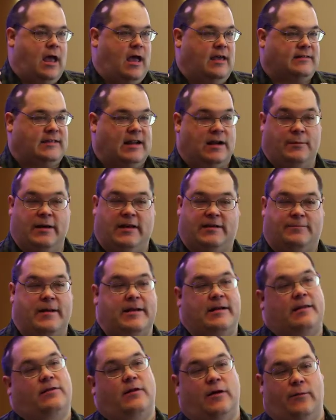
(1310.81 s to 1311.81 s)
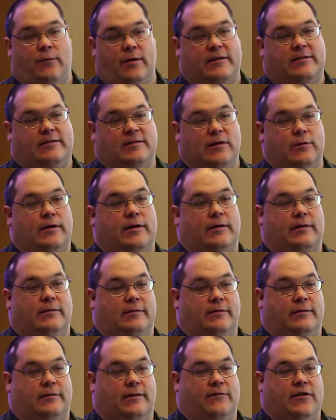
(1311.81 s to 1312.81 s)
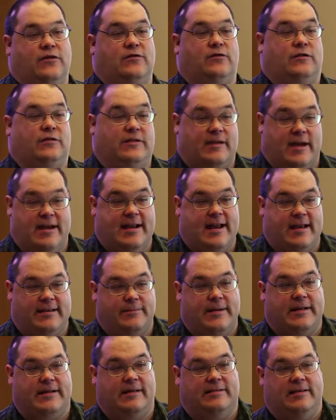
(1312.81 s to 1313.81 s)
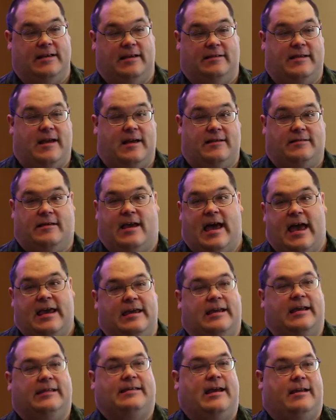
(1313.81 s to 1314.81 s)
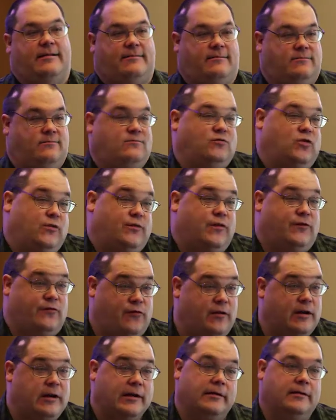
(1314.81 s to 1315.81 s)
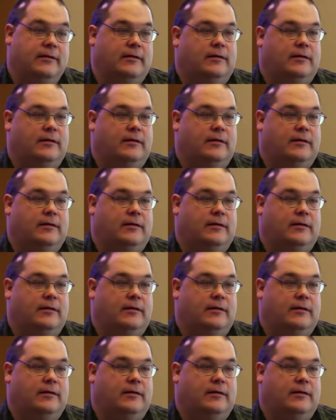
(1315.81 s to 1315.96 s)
instead of me spending 3 weeks doing the visual design aspect and CSS, I can get that sort of for free.